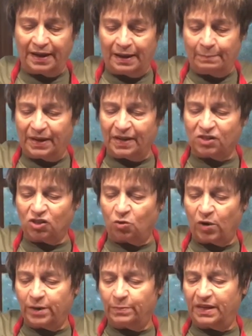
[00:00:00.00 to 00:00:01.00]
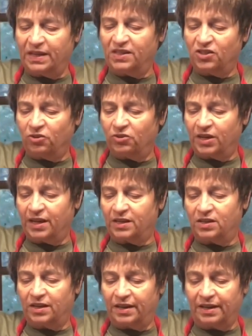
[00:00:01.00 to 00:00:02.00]
because it's going to be easier to
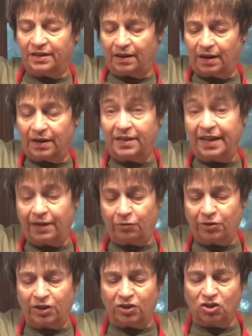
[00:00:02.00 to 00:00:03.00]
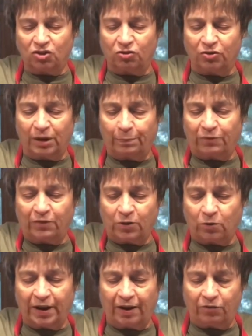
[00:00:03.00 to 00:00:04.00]
get everything stirred up if I
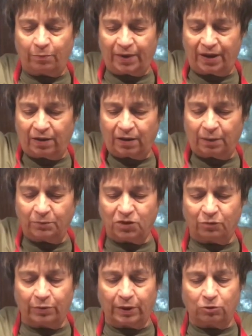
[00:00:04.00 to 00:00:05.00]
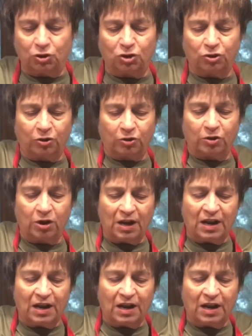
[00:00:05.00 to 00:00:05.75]
don't have the big clumps of brown sugar.